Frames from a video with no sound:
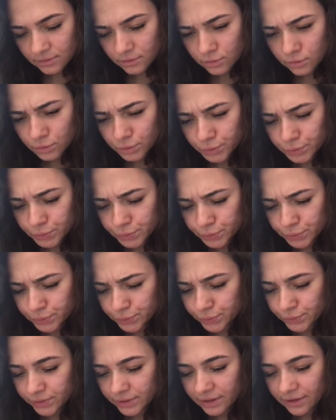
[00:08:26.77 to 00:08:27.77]
oof,
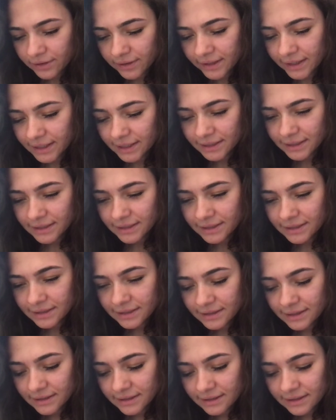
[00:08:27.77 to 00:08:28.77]
okay.
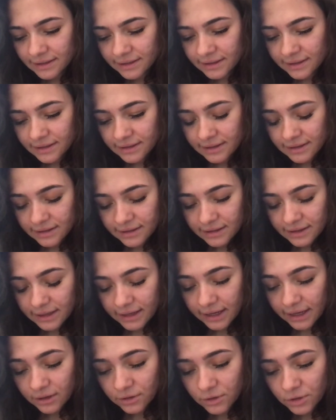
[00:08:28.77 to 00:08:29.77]

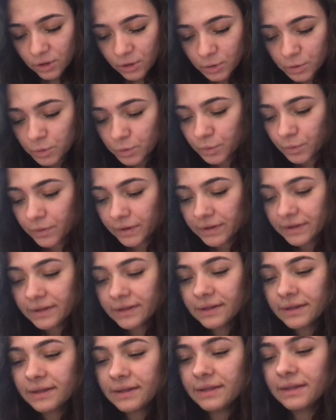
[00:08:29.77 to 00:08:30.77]
I don't know who
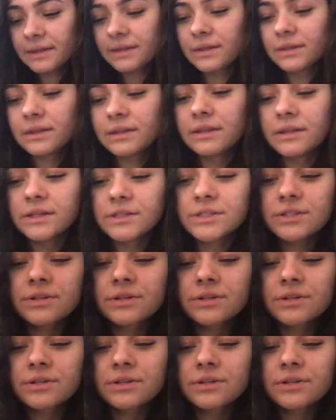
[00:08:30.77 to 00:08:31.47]
this